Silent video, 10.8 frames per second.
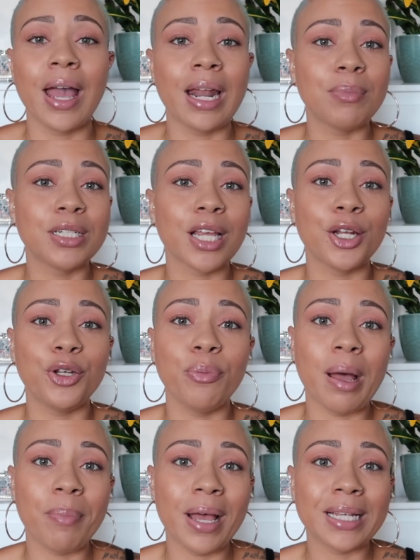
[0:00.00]
And I'm just gonna do
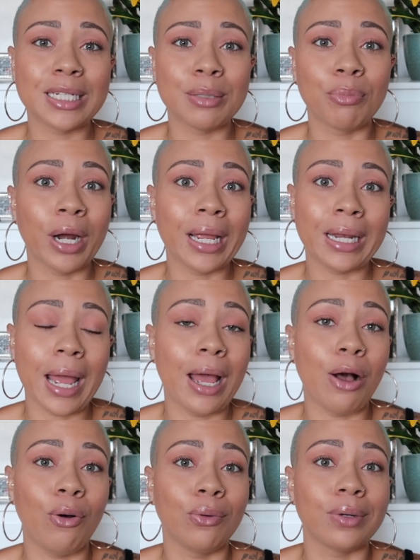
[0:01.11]
my best to break it
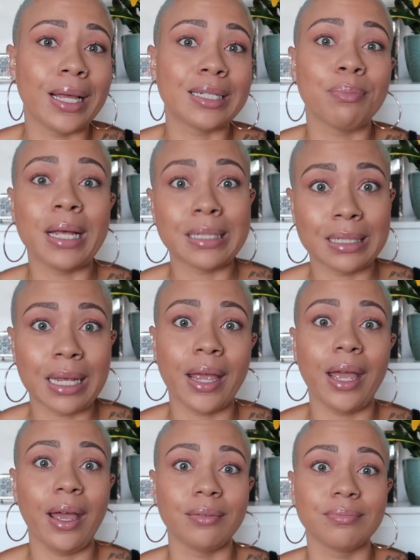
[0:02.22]
down as best as I
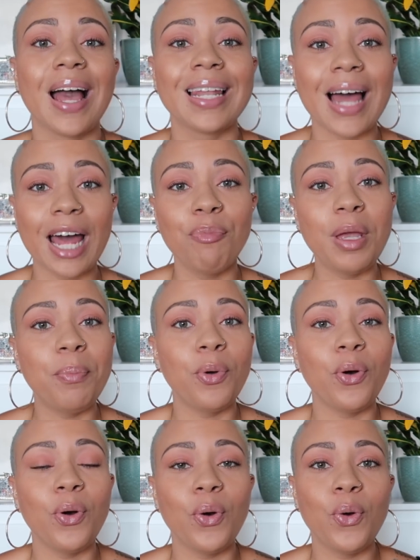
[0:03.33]
can. A lot of
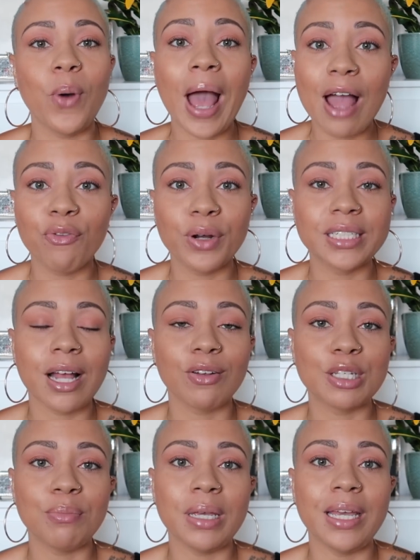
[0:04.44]
people who have reached out
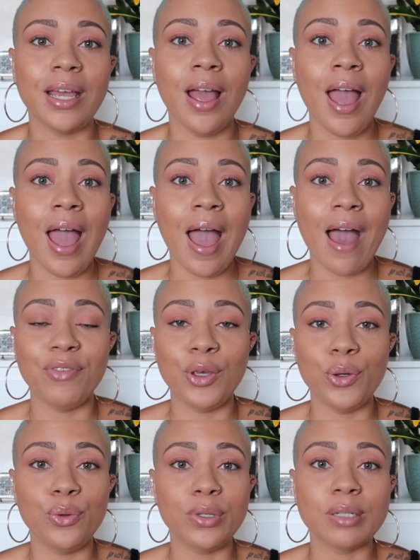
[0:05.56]
to me have
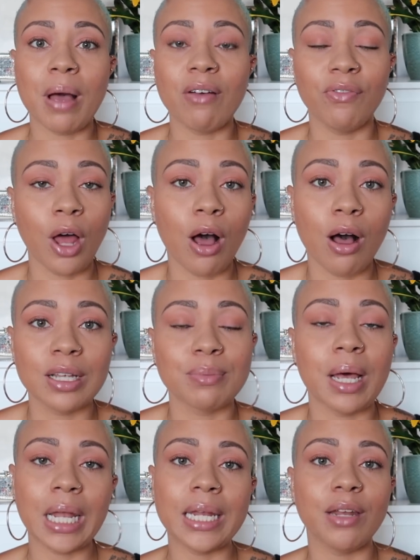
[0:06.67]
used my vlogs,
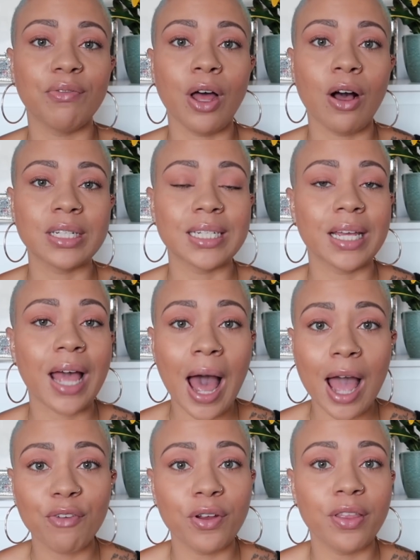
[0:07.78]
my London vlogs, as a
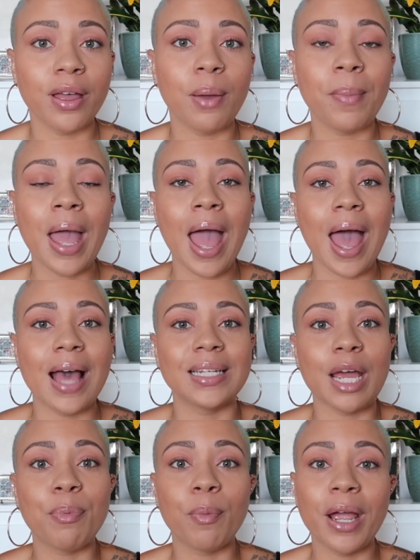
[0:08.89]
guide for them as
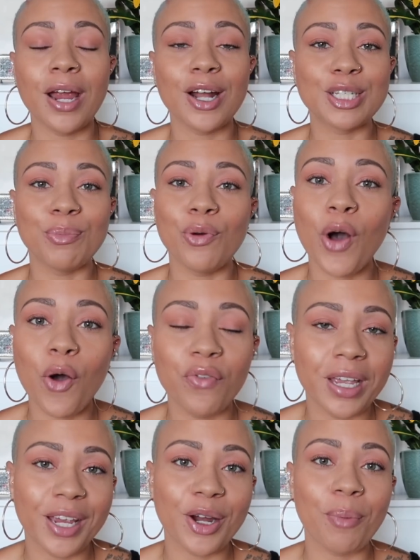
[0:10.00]
they prepare to move over
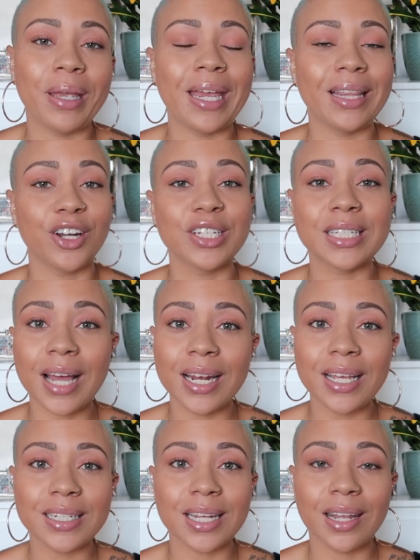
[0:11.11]
here and begin their
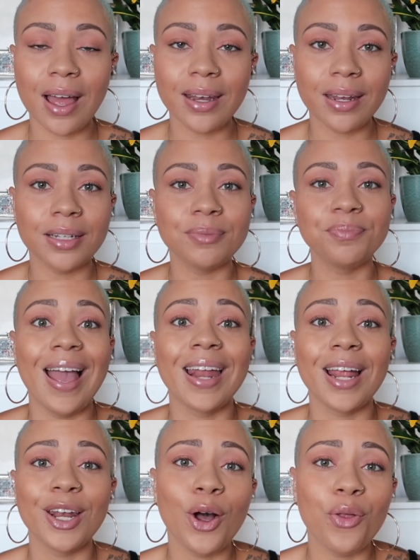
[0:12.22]
studies in London. And
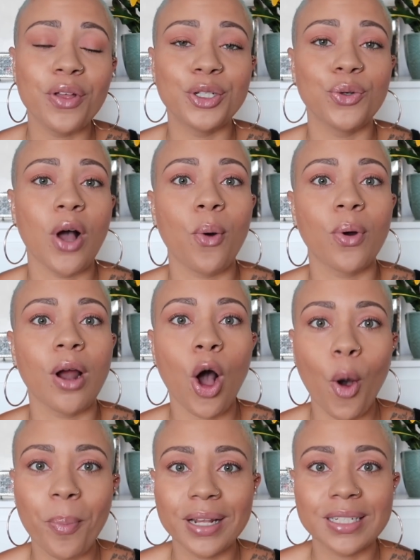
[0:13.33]
I know that you all were
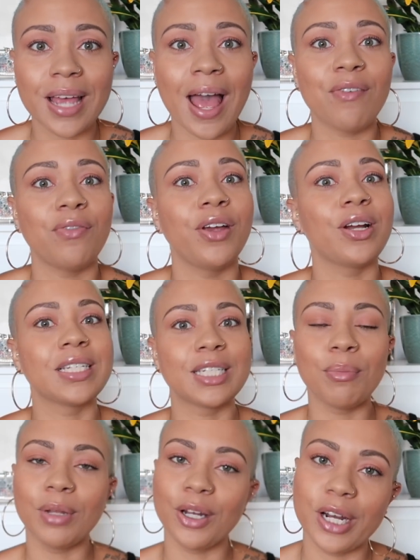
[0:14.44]
hoping to have a very
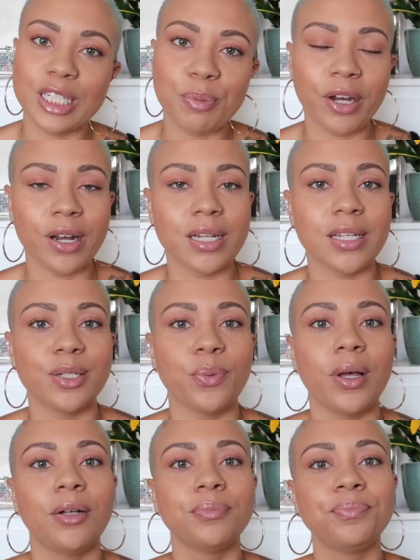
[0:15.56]
similar experience as
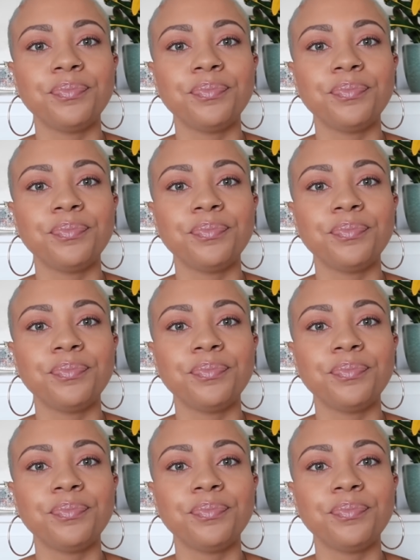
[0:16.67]
well.